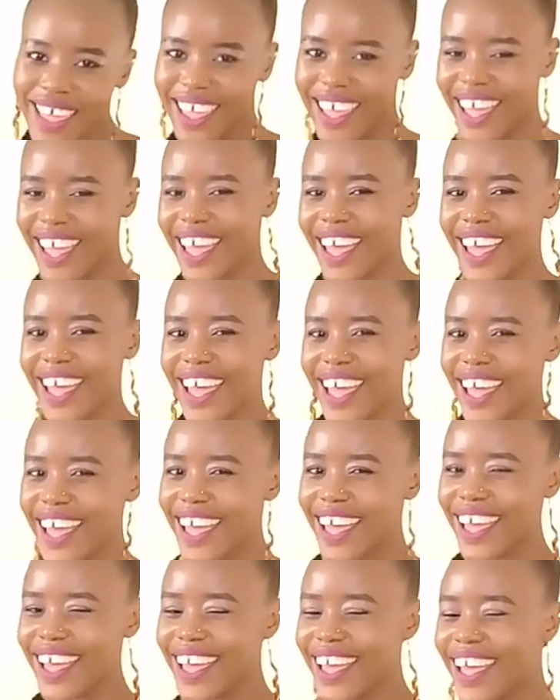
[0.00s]

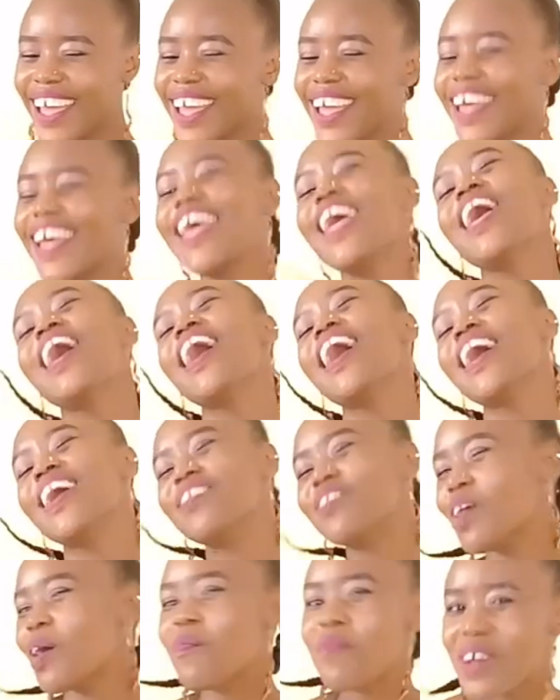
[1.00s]

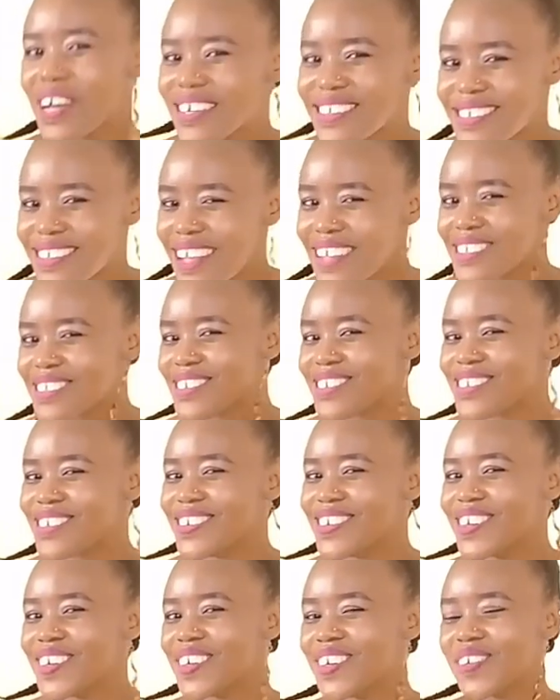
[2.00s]
If that makes sense to
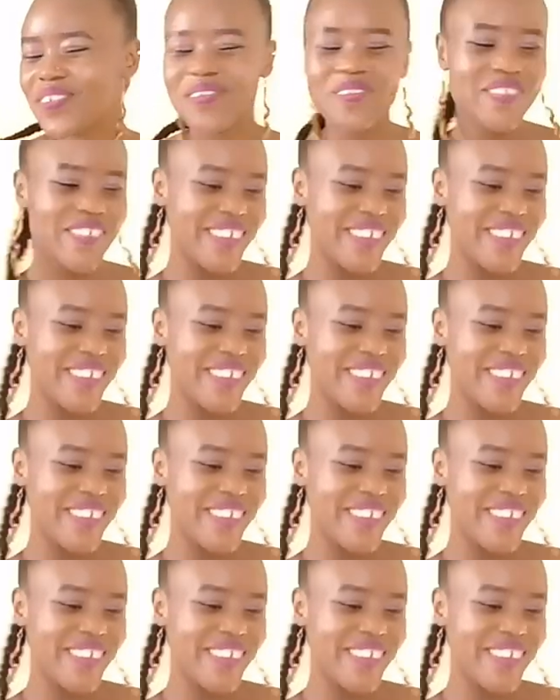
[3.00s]
you.